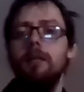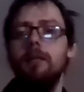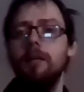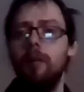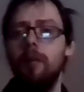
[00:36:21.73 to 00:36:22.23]

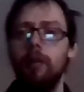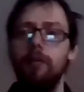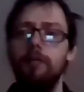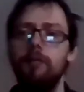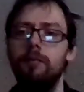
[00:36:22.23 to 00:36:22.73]

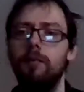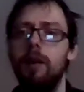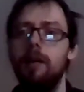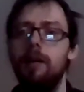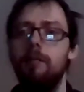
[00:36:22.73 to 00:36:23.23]
tomorrow,
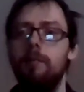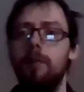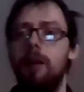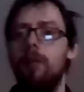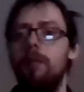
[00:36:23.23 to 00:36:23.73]

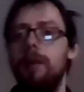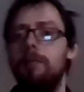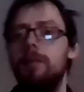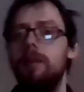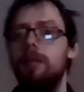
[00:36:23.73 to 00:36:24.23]
but I won't be
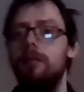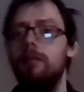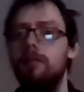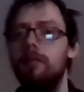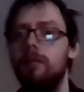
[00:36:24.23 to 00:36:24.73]
able
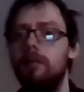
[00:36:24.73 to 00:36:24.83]
to